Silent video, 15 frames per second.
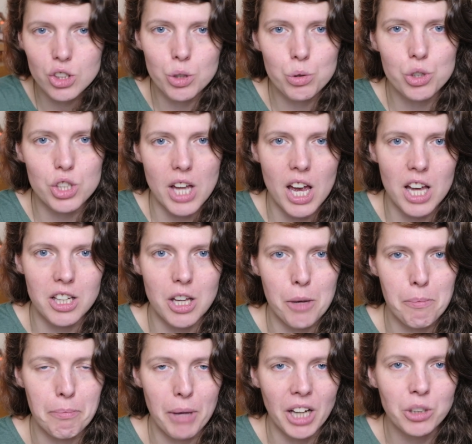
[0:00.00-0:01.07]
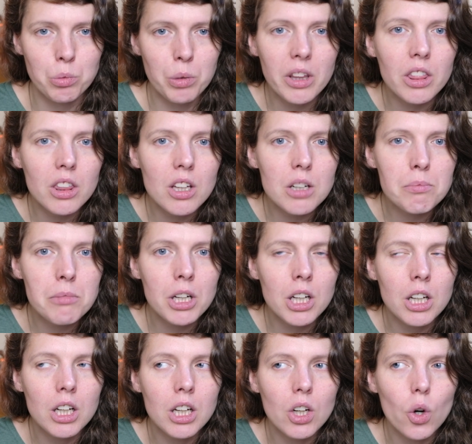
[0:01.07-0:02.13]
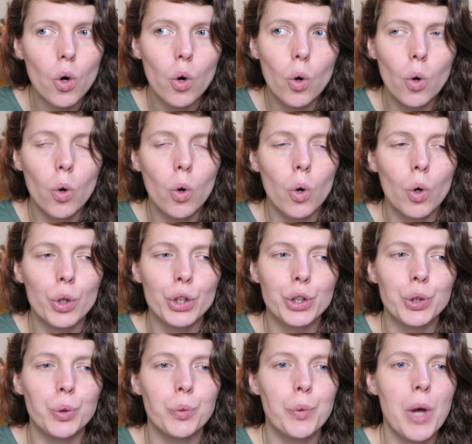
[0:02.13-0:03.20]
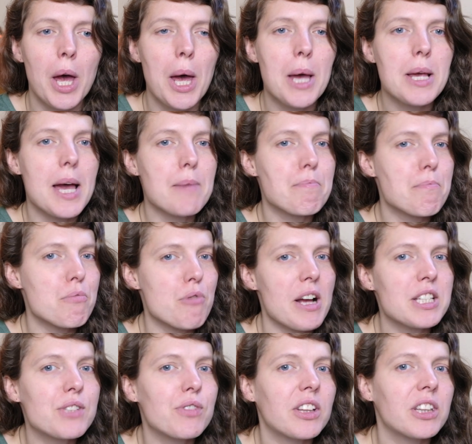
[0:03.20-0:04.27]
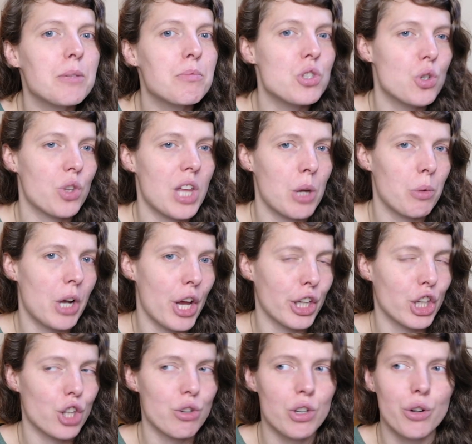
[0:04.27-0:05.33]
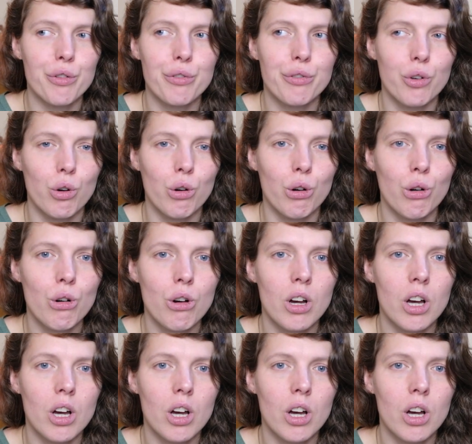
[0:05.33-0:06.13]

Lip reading: you shared a bed with them or you breastfed them till they were 3 or 4.